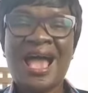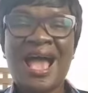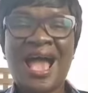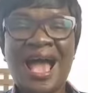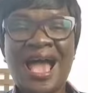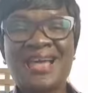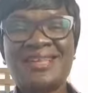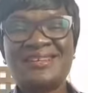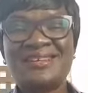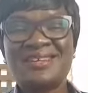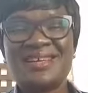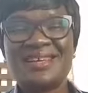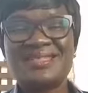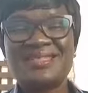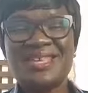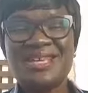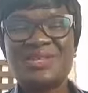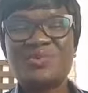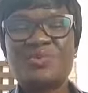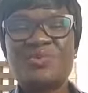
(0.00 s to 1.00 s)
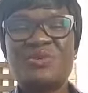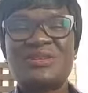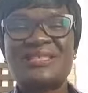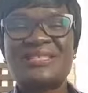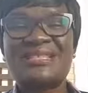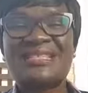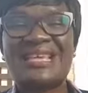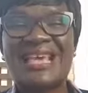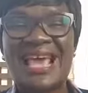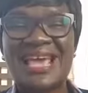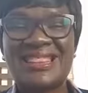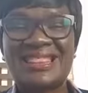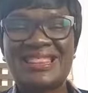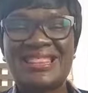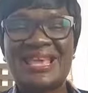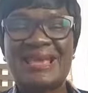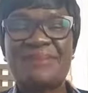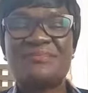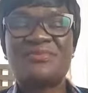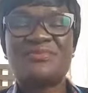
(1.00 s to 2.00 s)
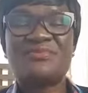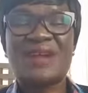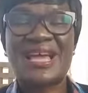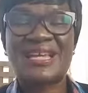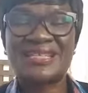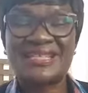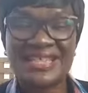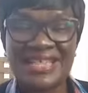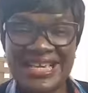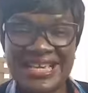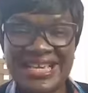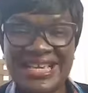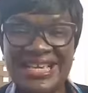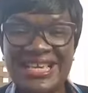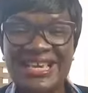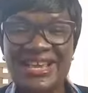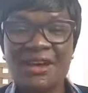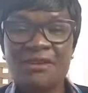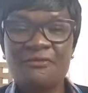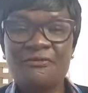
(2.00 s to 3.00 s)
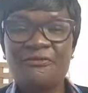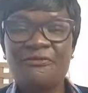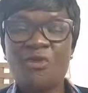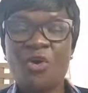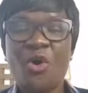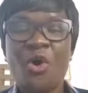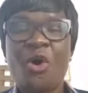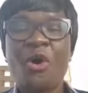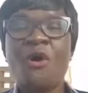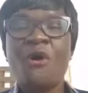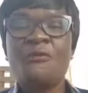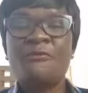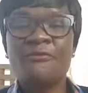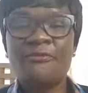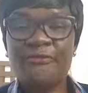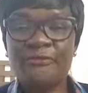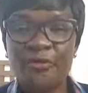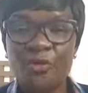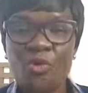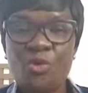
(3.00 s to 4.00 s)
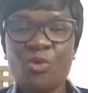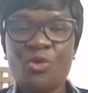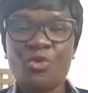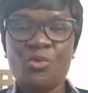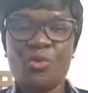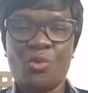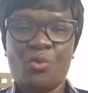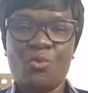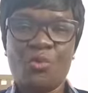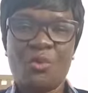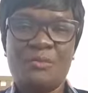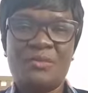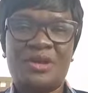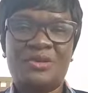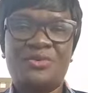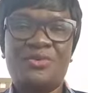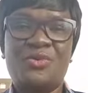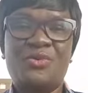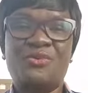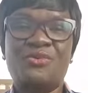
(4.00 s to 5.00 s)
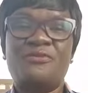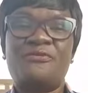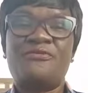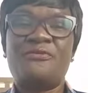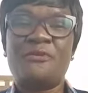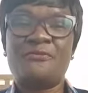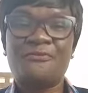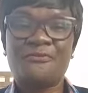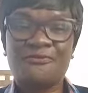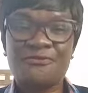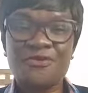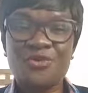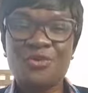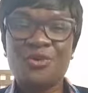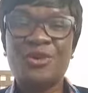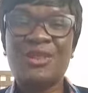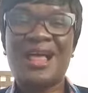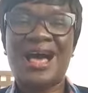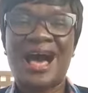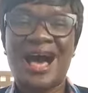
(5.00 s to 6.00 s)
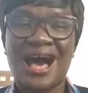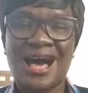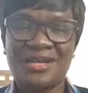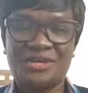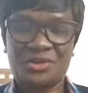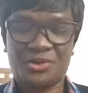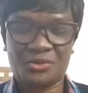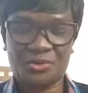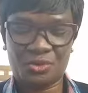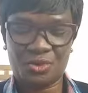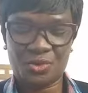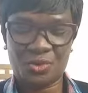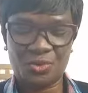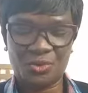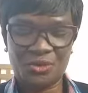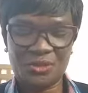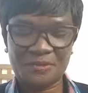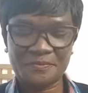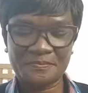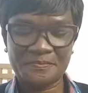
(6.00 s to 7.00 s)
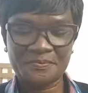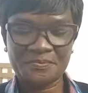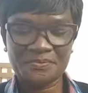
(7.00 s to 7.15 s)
And these ones get them ready for full womanhood, for full adulthood.